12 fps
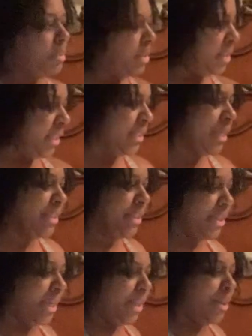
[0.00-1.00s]
because as I
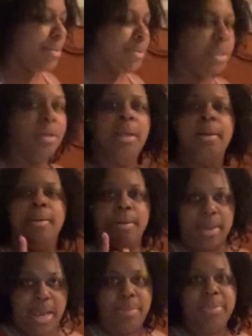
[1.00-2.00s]
stated,
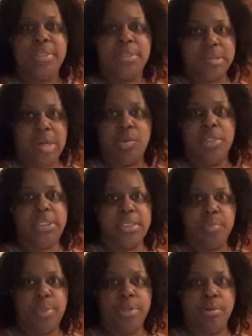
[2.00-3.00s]
I'm installing
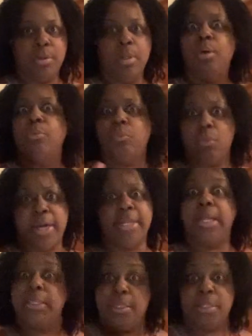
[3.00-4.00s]
this mirror right
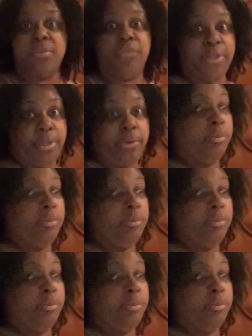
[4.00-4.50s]
after this video,